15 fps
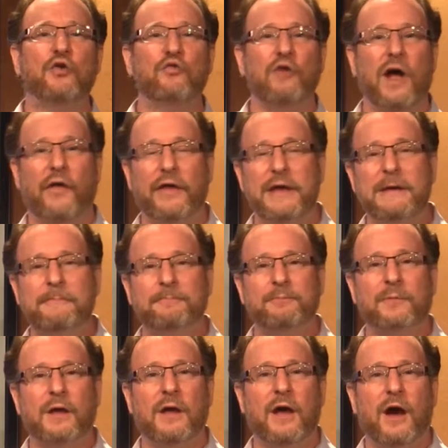Corelli,
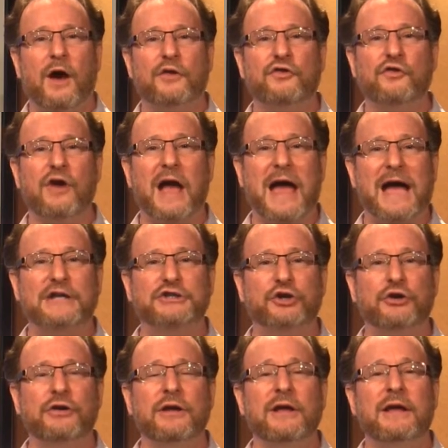Hunter
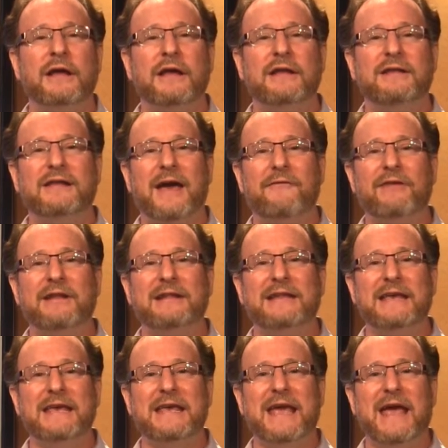Hatcher, Devin
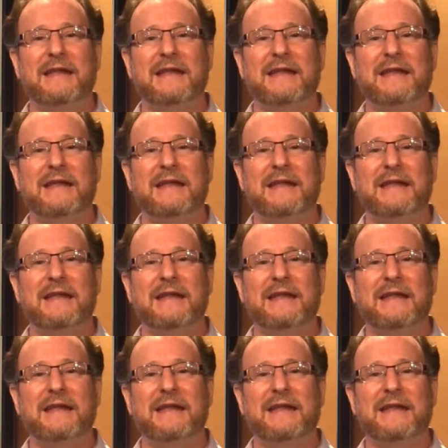Lee,